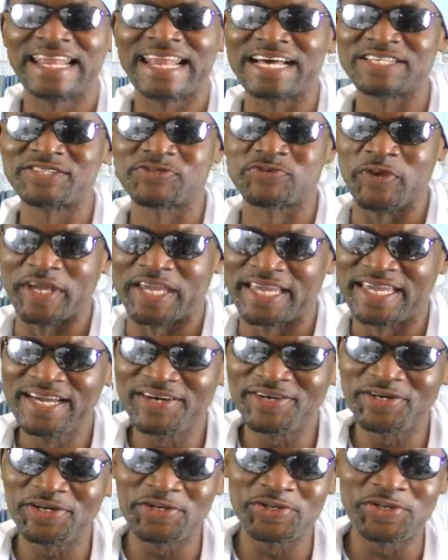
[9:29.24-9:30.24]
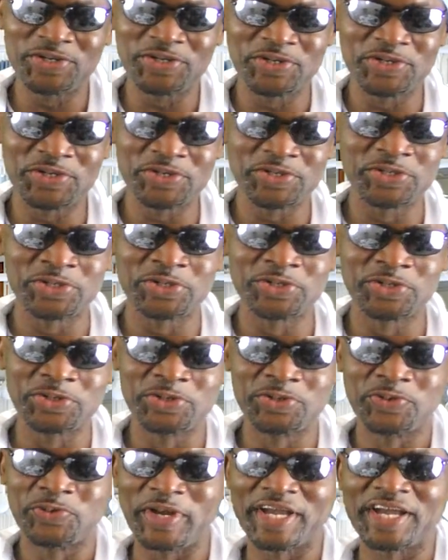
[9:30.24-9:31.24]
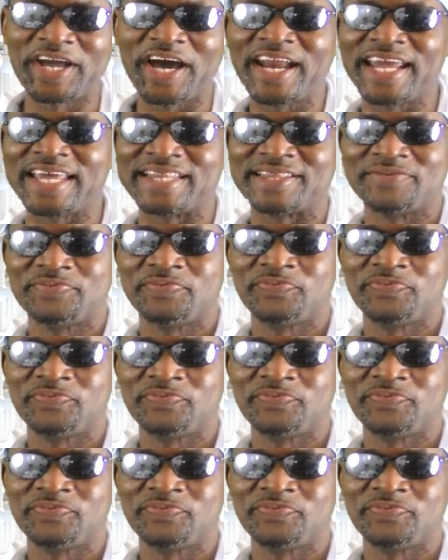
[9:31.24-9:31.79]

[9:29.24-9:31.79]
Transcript: last week. Ooh, we got it.